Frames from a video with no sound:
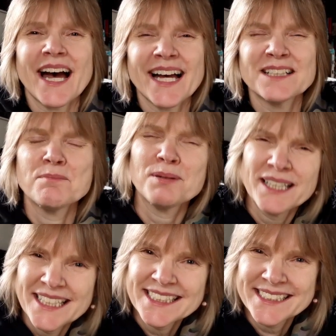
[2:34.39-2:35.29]
and
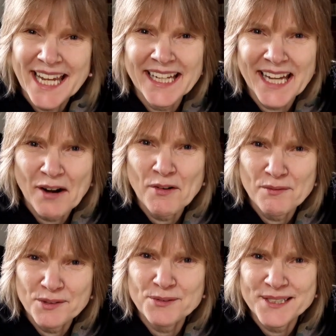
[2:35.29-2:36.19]
please take care
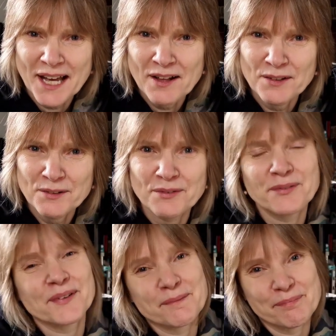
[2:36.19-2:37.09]
of
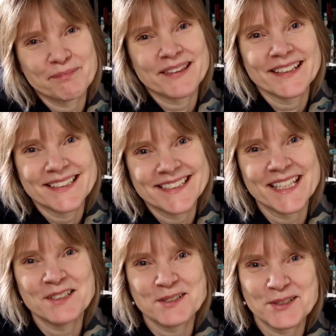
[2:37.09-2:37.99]
yourself.
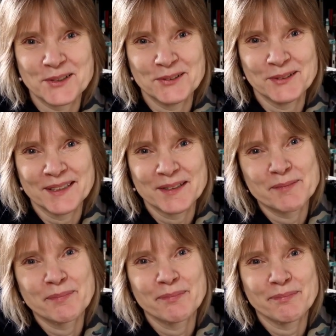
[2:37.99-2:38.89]
See you soon.
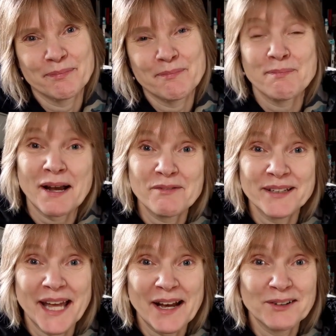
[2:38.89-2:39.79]
Bye
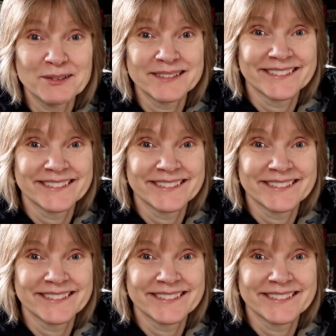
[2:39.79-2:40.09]
for now.